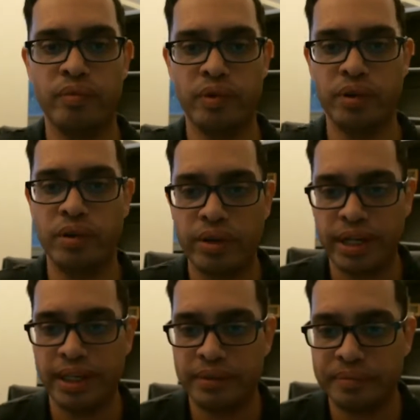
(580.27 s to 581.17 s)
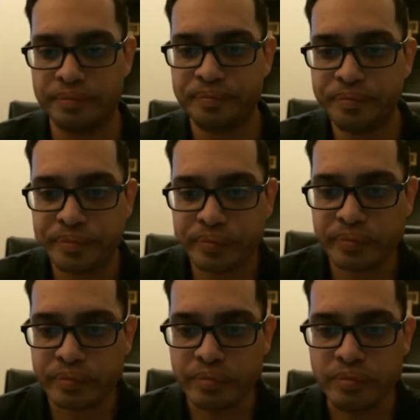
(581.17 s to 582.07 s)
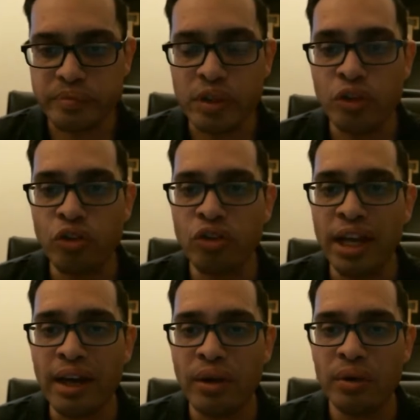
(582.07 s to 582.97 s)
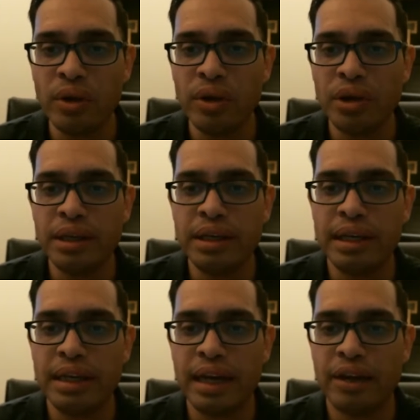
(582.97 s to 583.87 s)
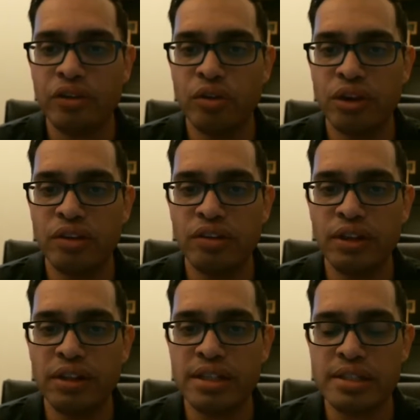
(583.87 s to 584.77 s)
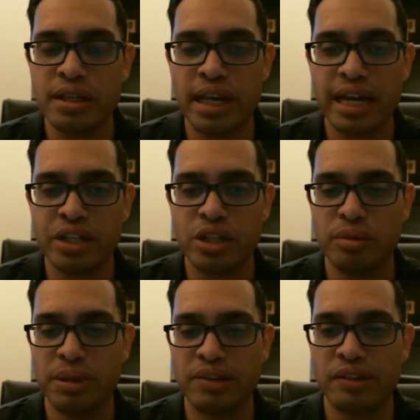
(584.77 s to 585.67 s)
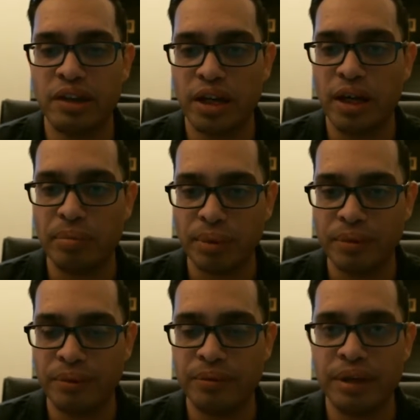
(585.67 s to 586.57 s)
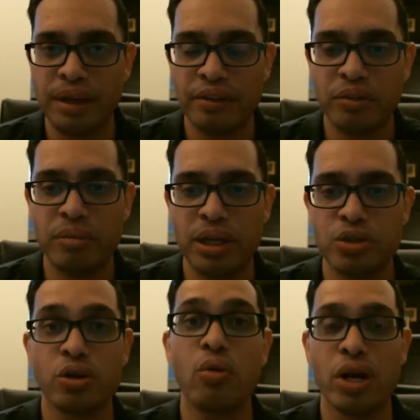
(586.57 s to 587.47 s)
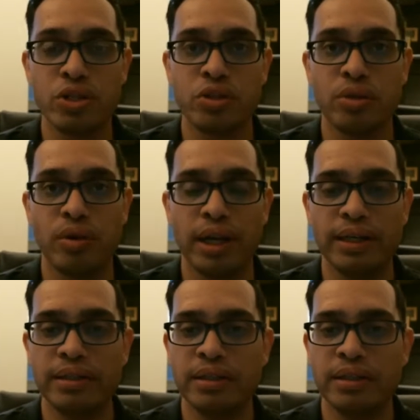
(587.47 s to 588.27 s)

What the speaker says: All right. So now, as you can see, this can actually be set up as a major question, right?